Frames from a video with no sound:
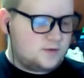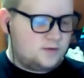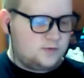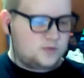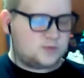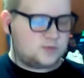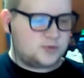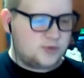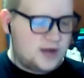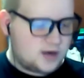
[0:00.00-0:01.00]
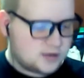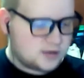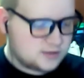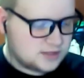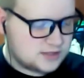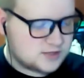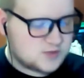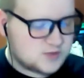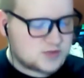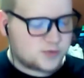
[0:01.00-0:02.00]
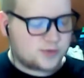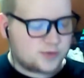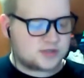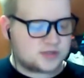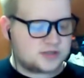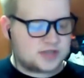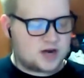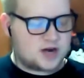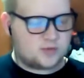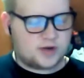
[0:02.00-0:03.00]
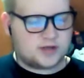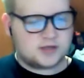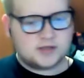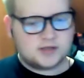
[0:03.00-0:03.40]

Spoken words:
with blue hair. Like that's pretty much their entire brand.